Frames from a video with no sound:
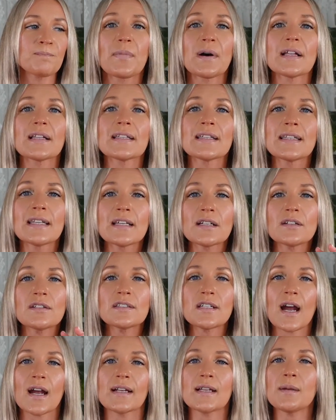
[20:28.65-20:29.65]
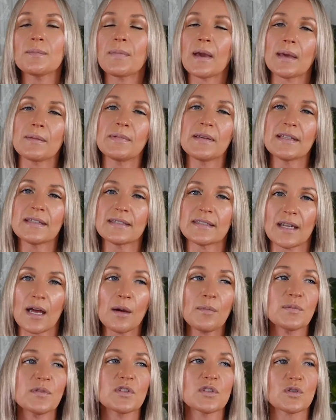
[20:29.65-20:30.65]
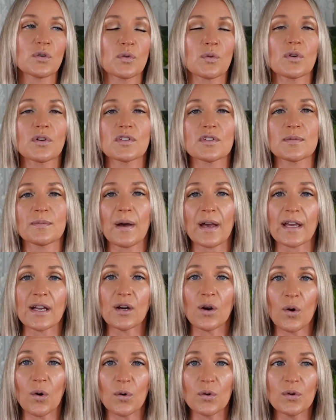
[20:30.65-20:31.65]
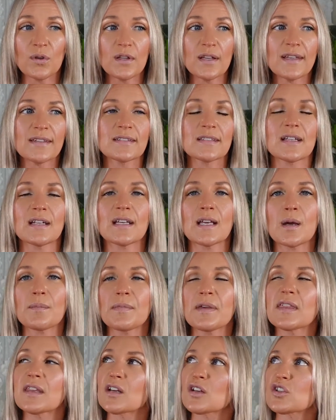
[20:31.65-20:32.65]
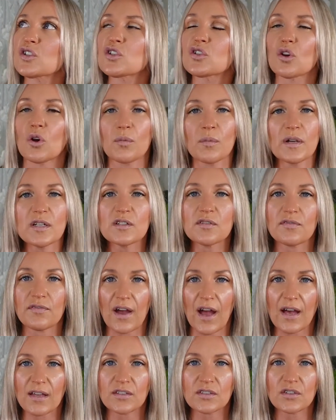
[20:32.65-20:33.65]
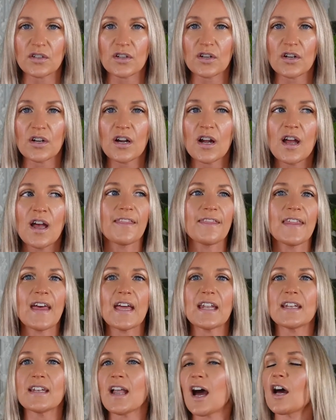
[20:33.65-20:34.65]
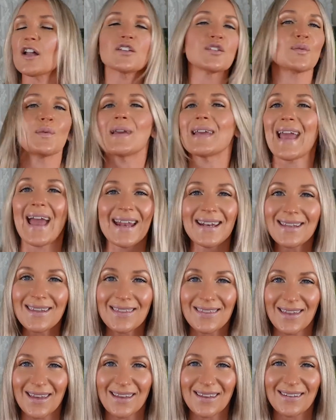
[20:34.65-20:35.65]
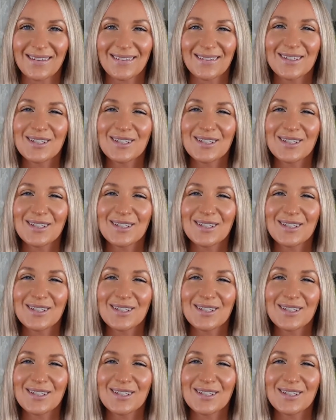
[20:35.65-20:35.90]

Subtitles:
but little tiny baby steps towards my goal is gonna get me there so much faster than not doing anything.